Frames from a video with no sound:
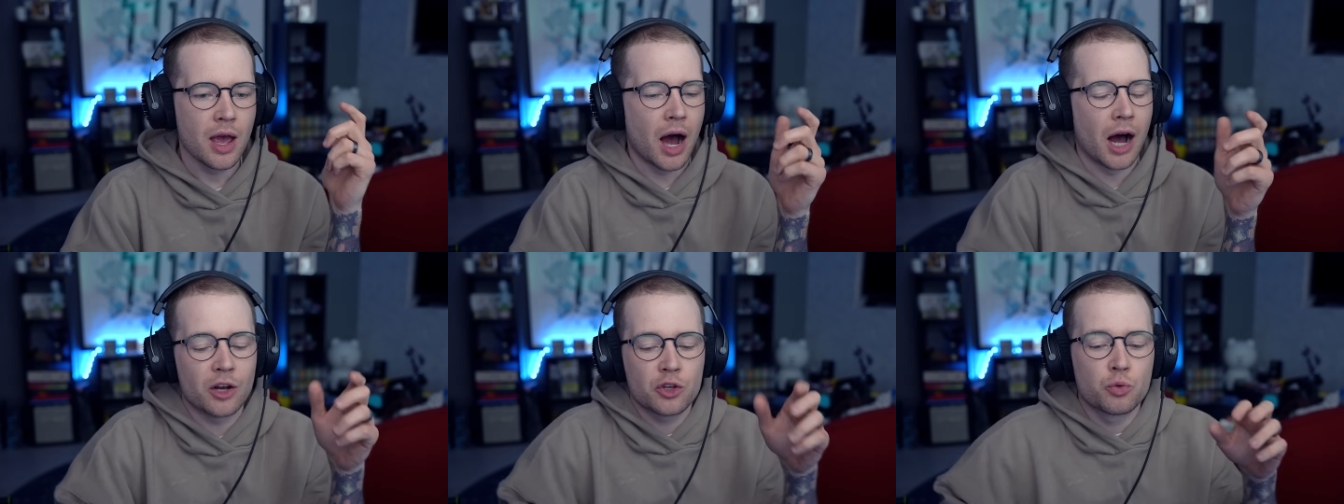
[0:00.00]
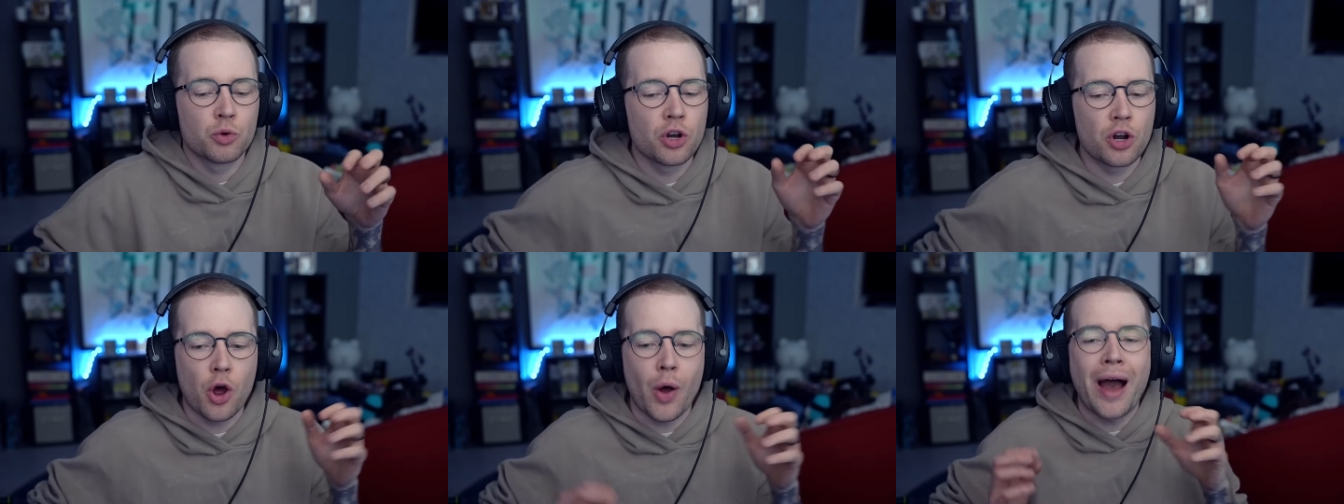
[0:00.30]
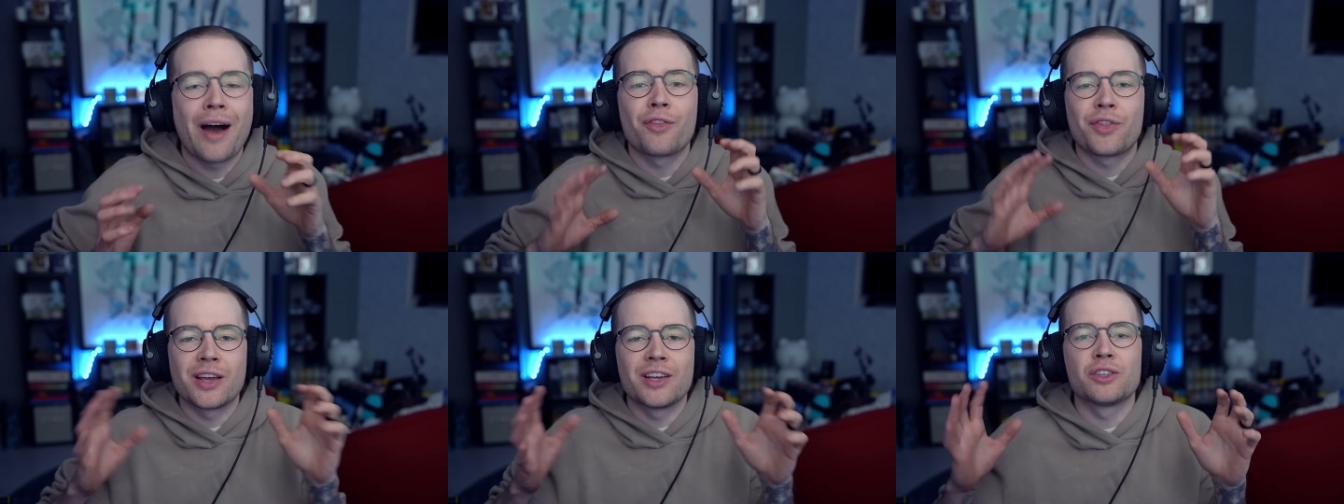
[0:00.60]
I just want to know
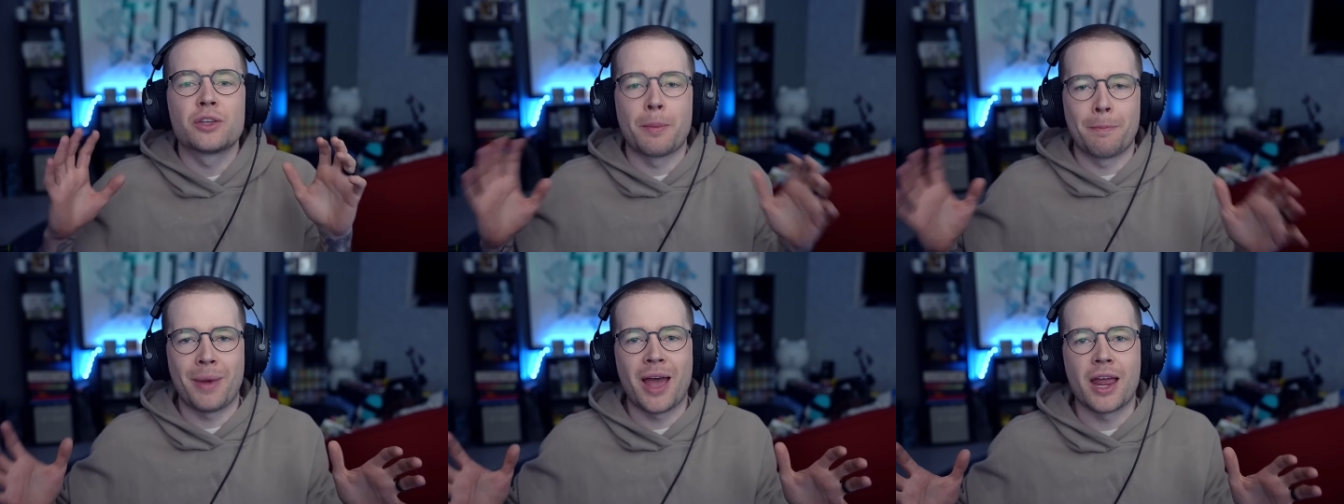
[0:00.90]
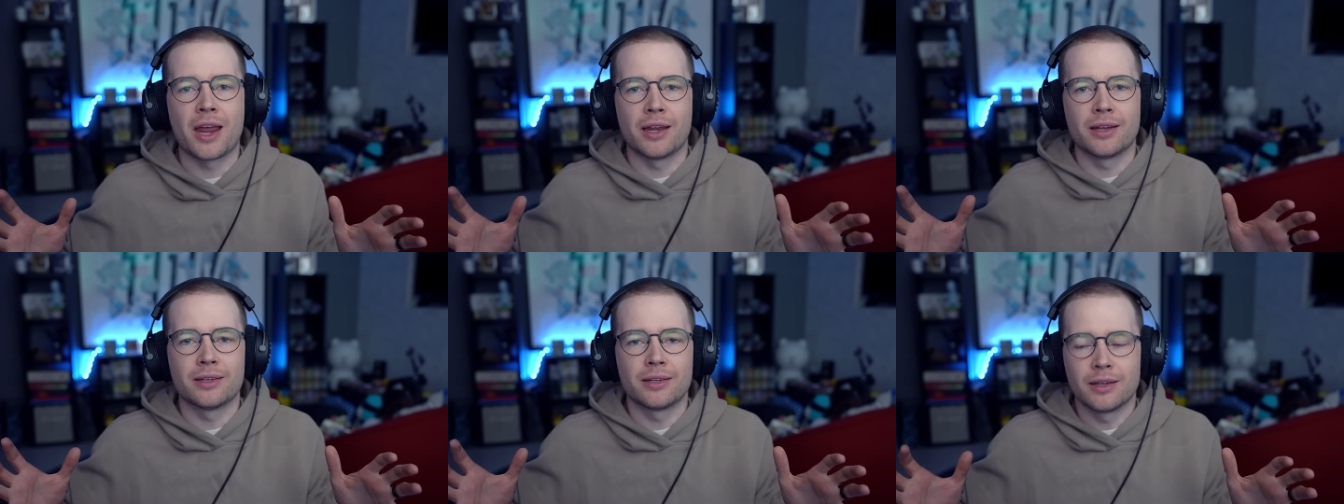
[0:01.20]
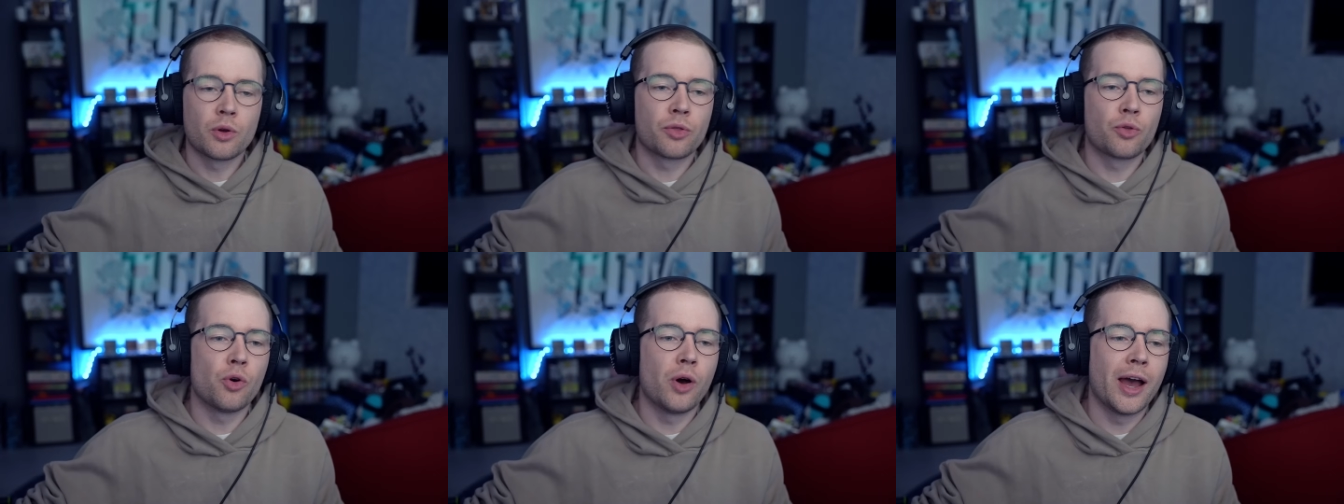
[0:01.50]
how things are made.
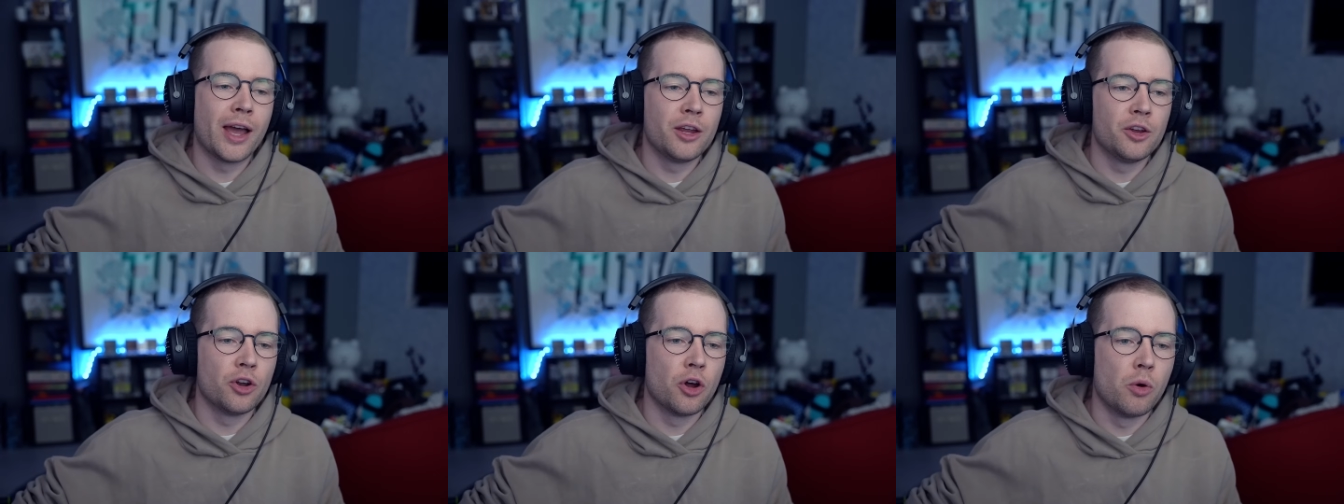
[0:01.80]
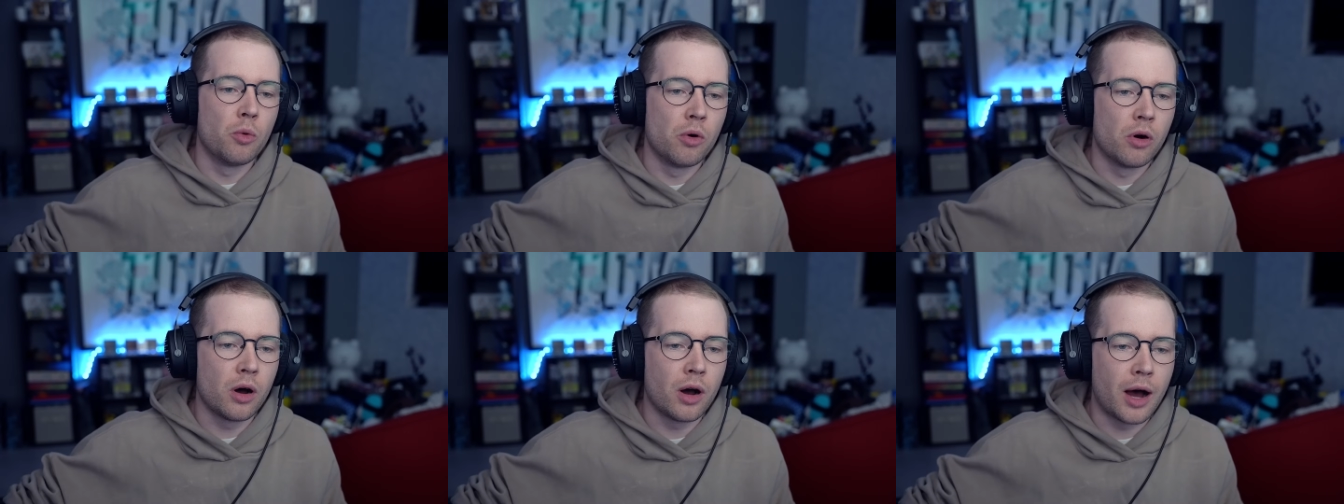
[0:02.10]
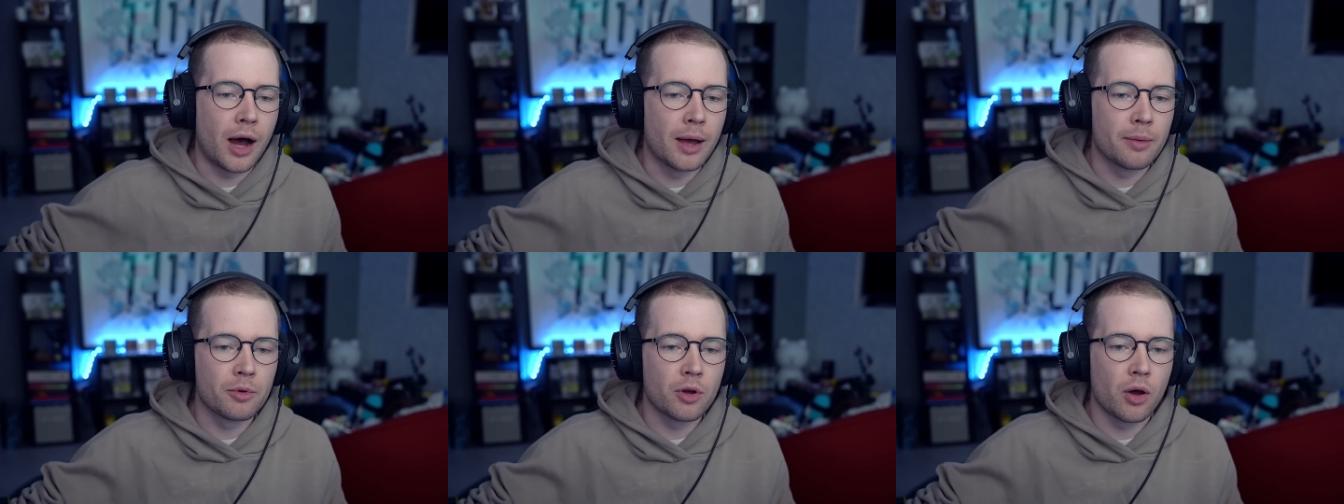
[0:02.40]
So I thought, hey, you know what?
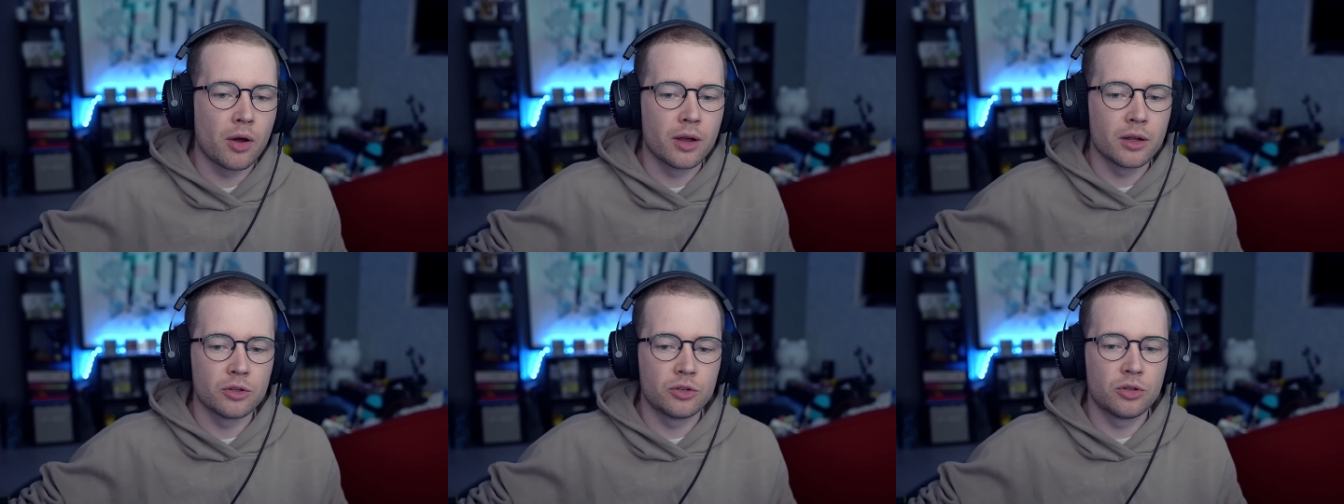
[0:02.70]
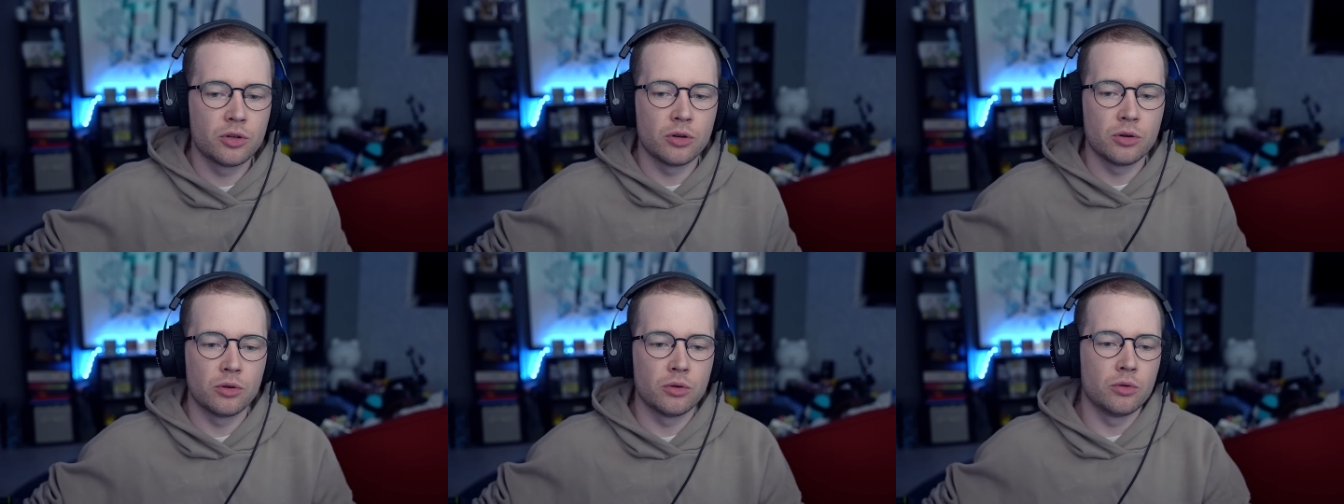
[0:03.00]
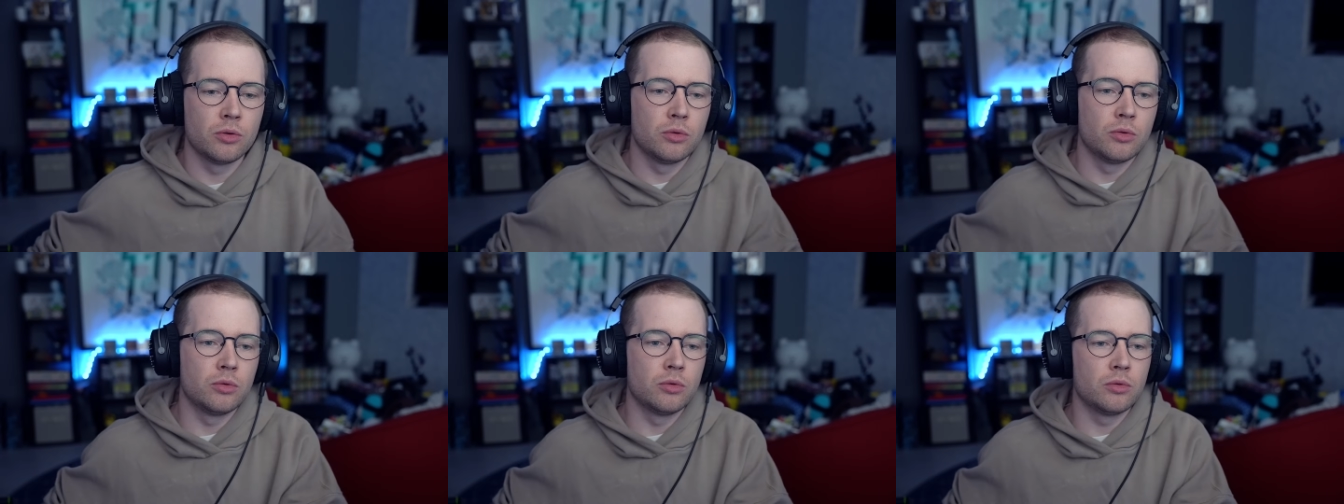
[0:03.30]
I'm going
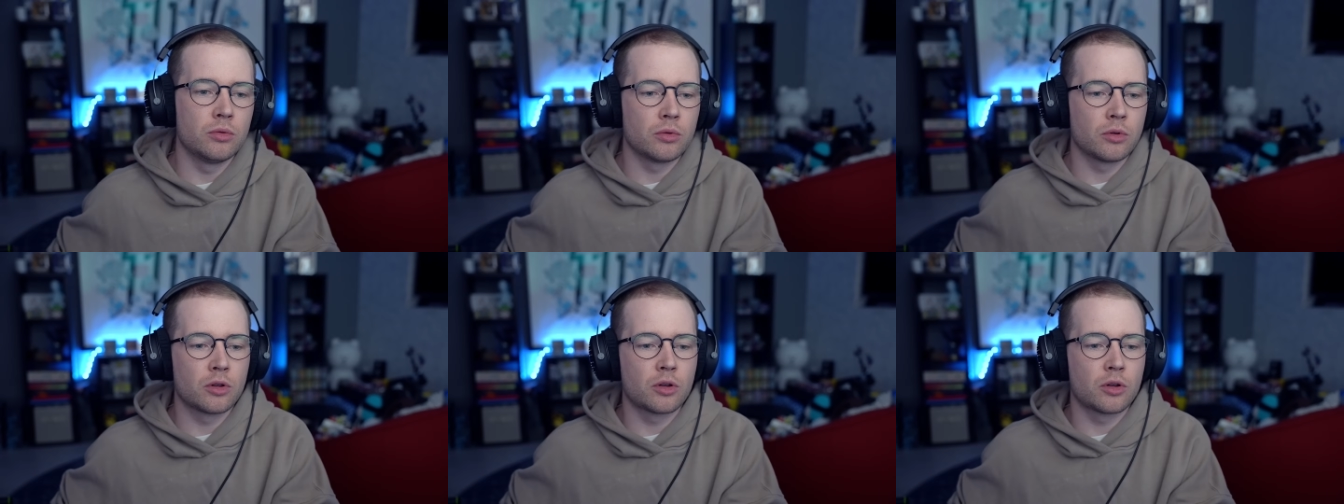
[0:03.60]
to